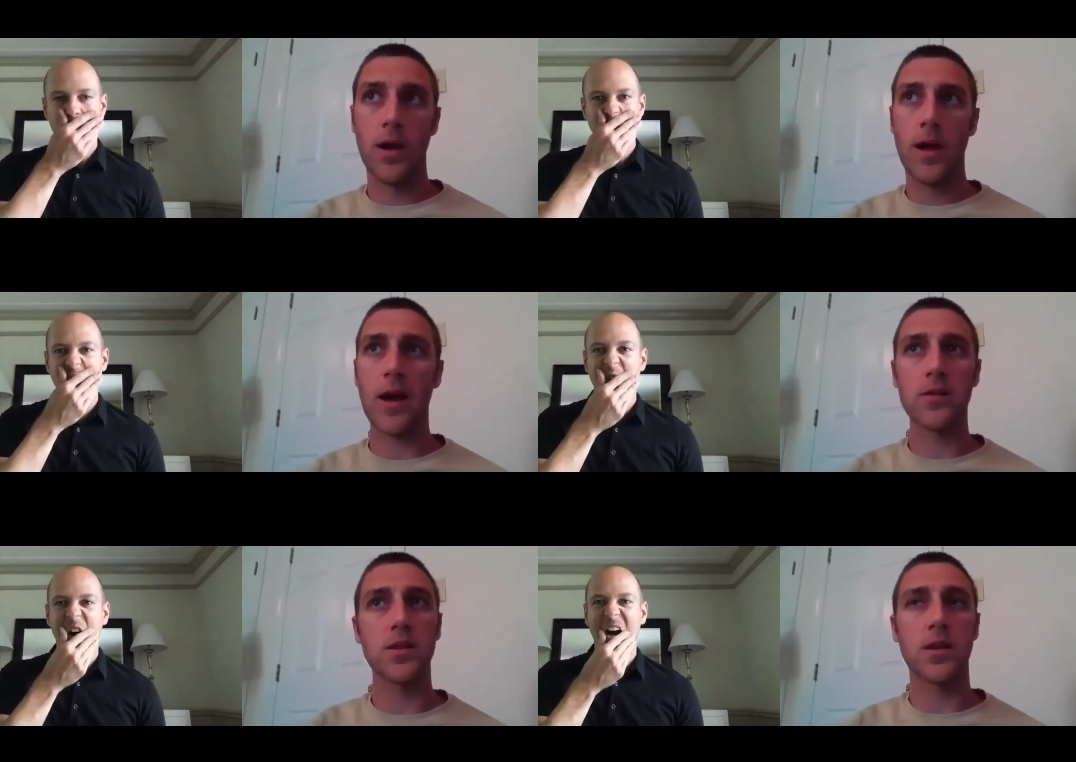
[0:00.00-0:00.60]

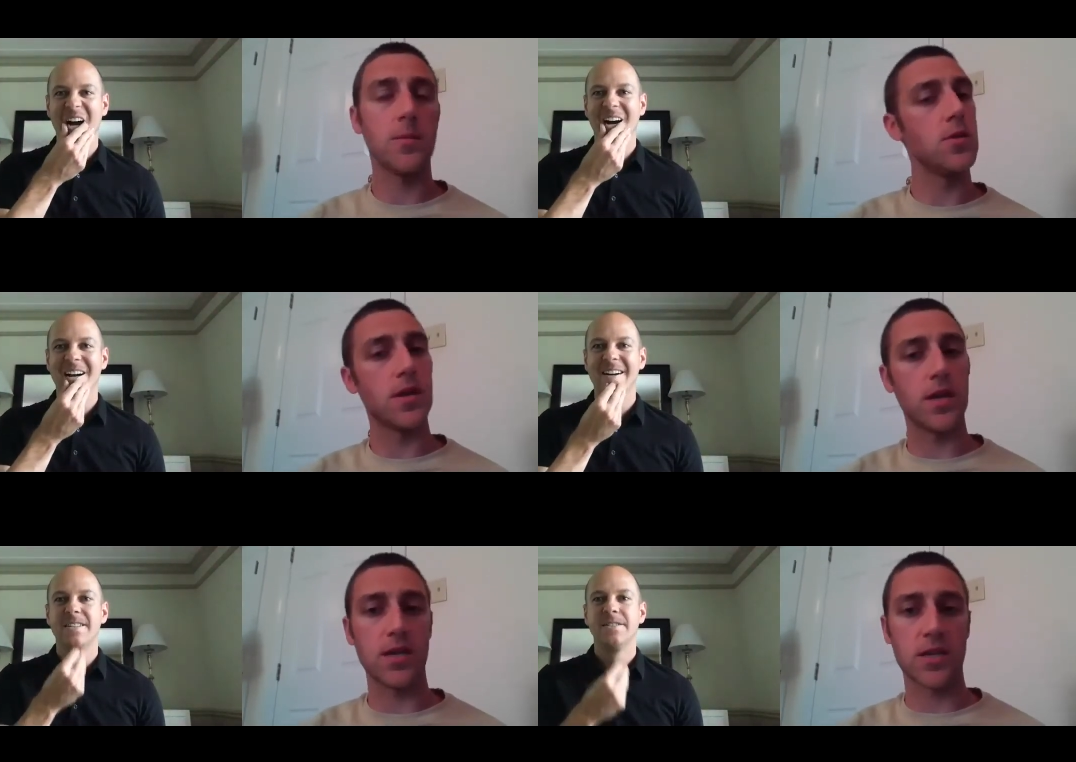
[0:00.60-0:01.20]
Speaker 1: how's the
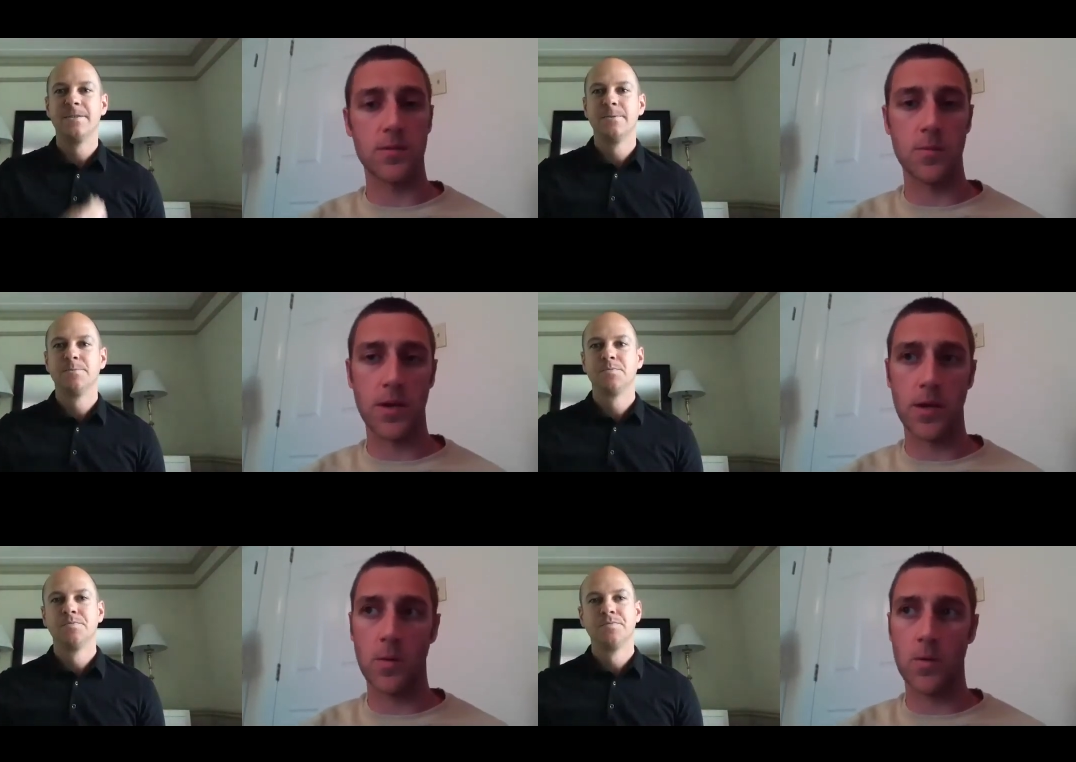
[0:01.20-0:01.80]
communication
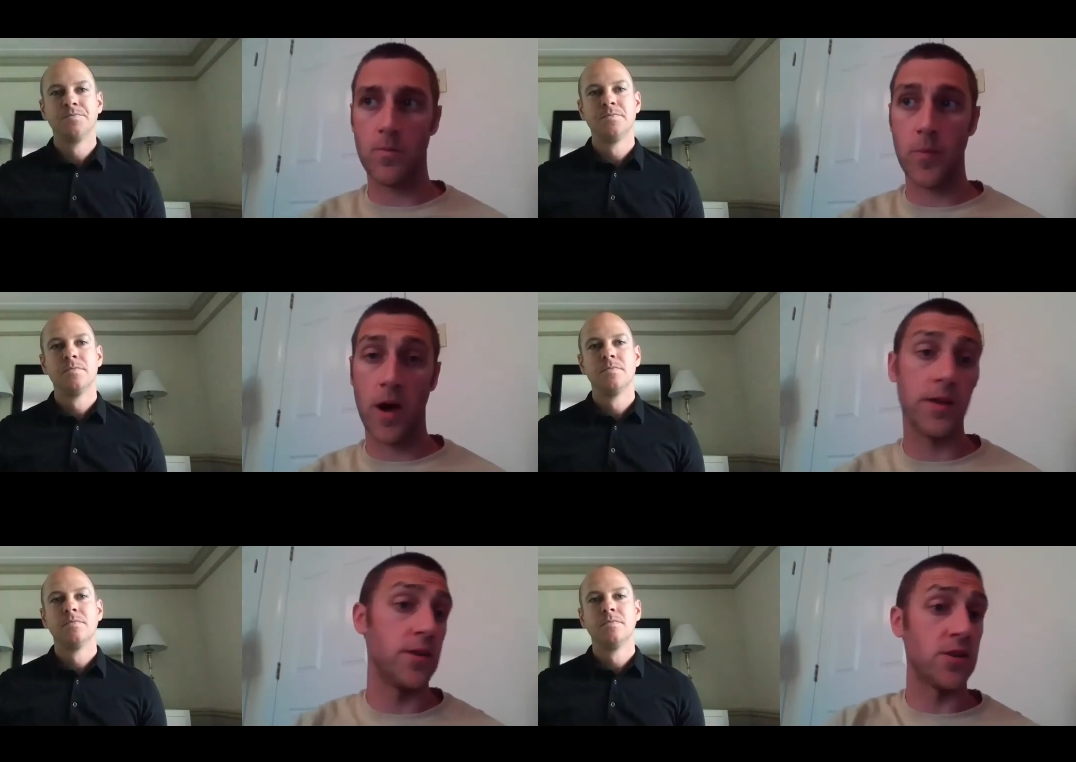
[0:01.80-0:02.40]
been
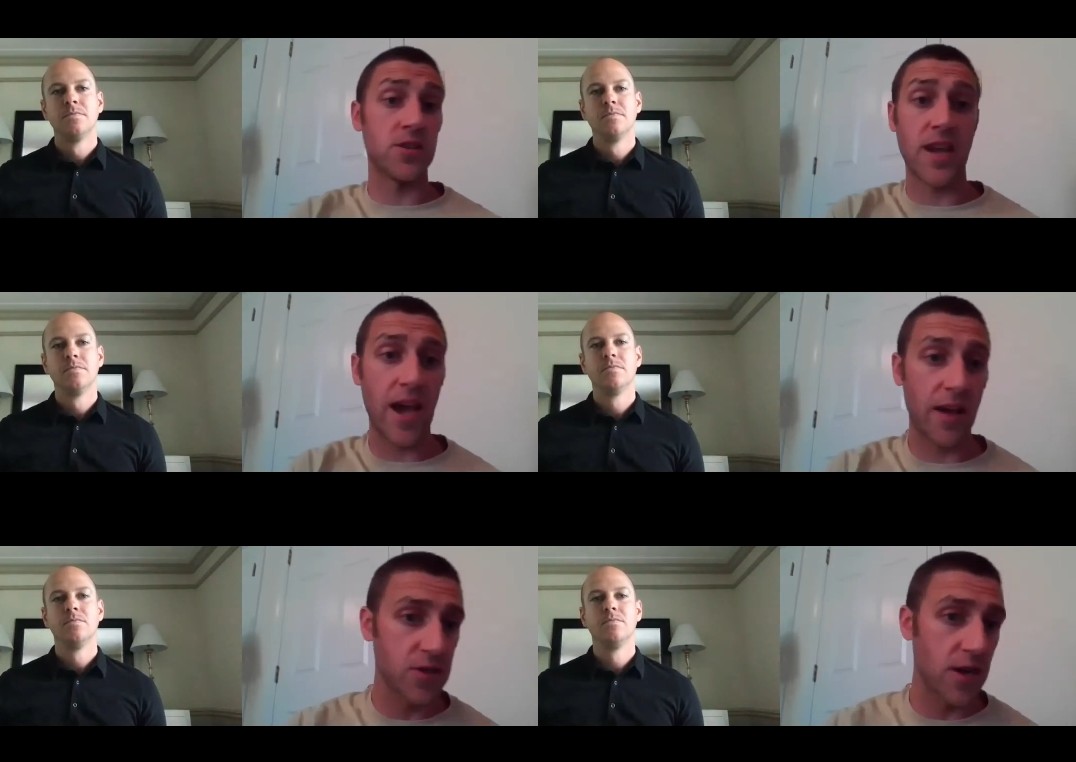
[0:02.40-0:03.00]
on your
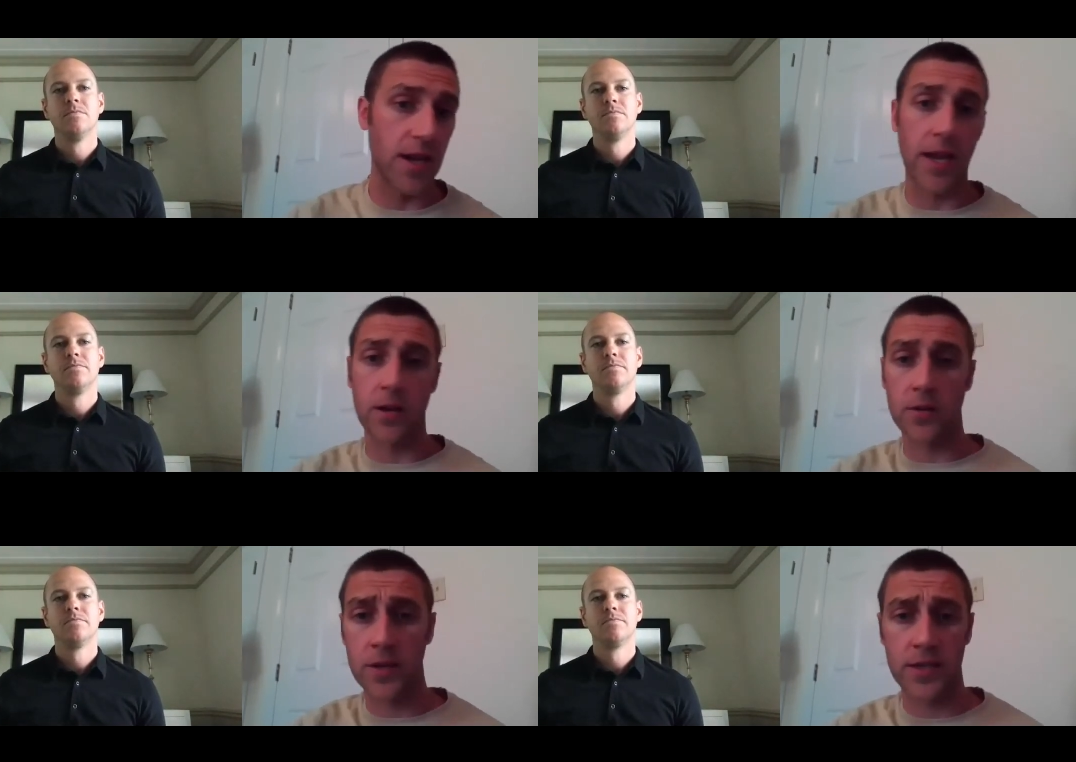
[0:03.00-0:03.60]
staff trying to
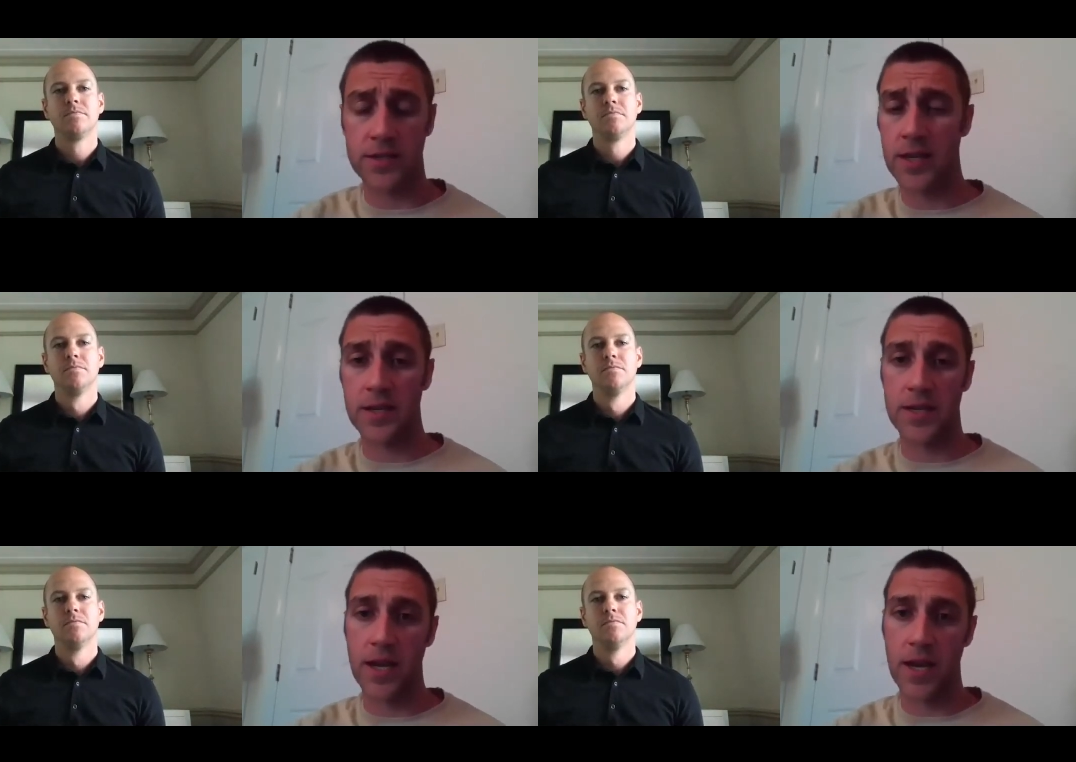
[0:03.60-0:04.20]
handle things day to
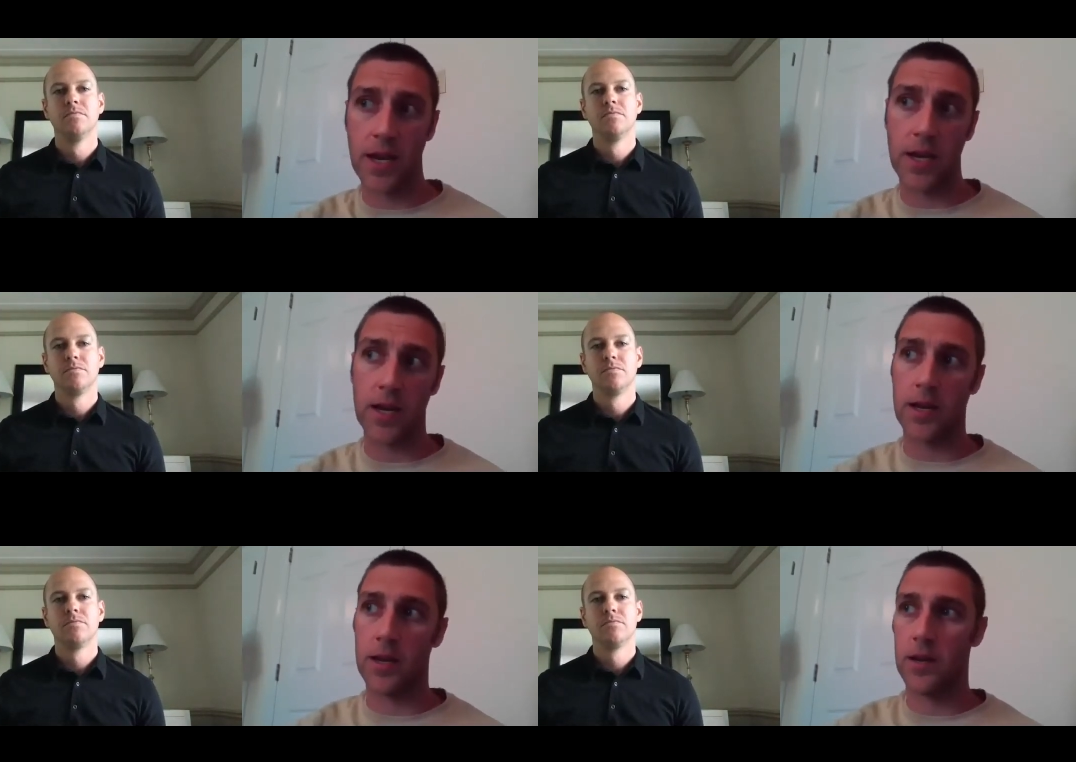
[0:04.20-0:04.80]
day
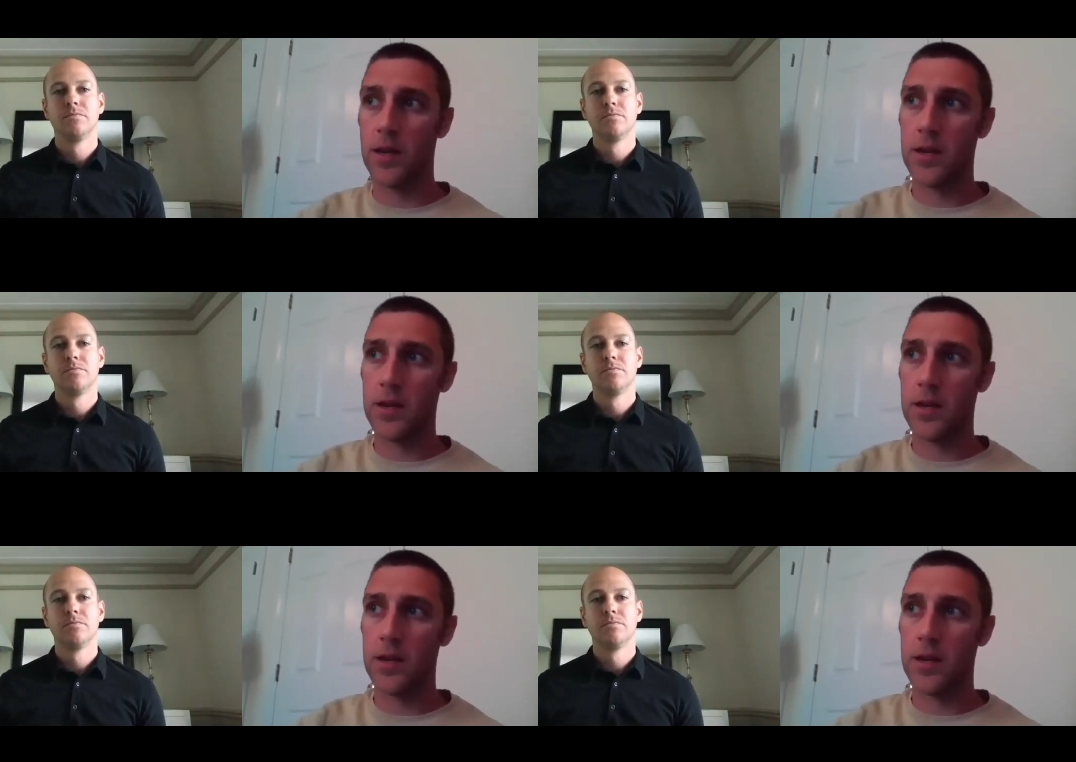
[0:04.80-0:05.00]
and